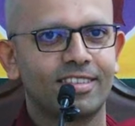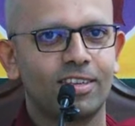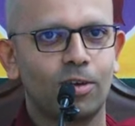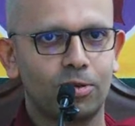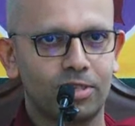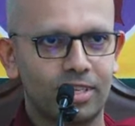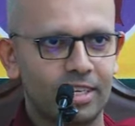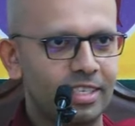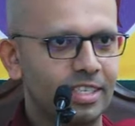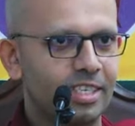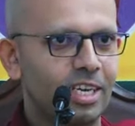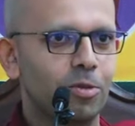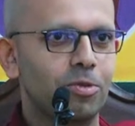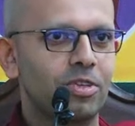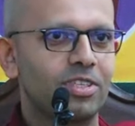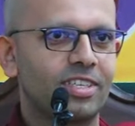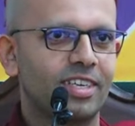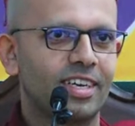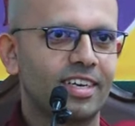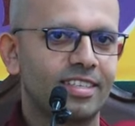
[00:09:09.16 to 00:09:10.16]
or setting out
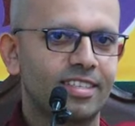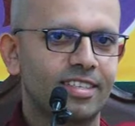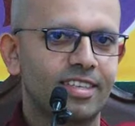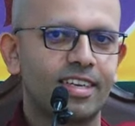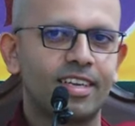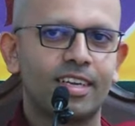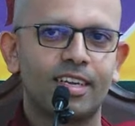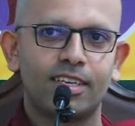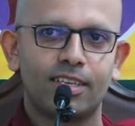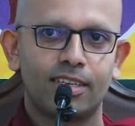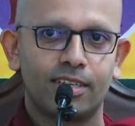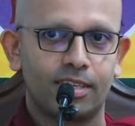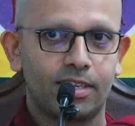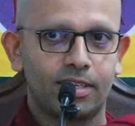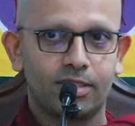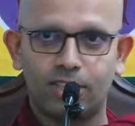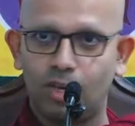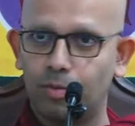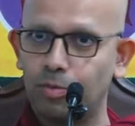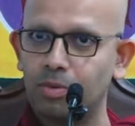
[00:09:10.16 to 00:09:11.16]
the chairs,
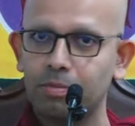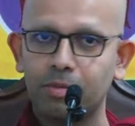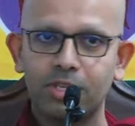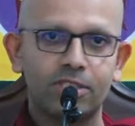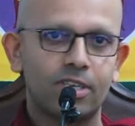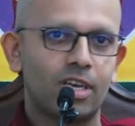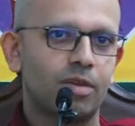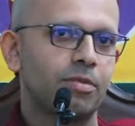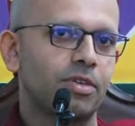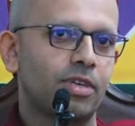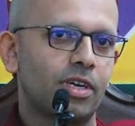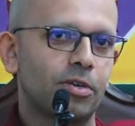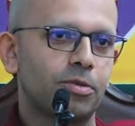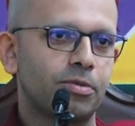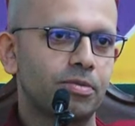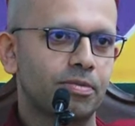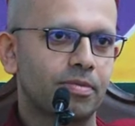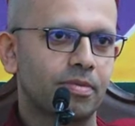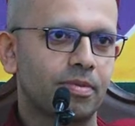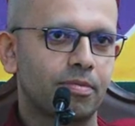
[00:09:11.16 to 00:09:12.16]
someone must come
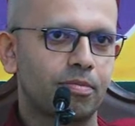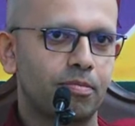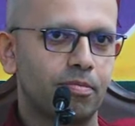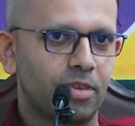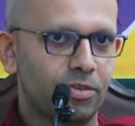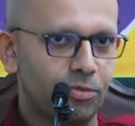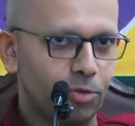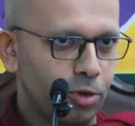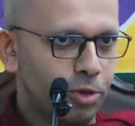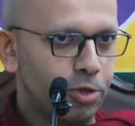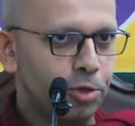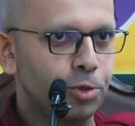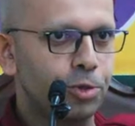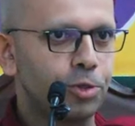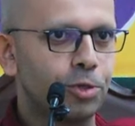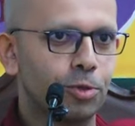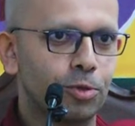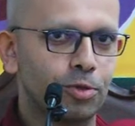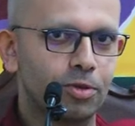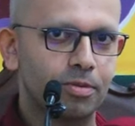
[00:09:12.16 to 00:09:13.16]
around before you
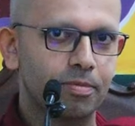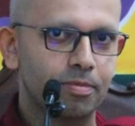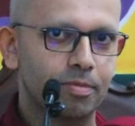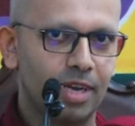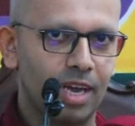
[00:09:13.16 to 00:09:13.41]
do,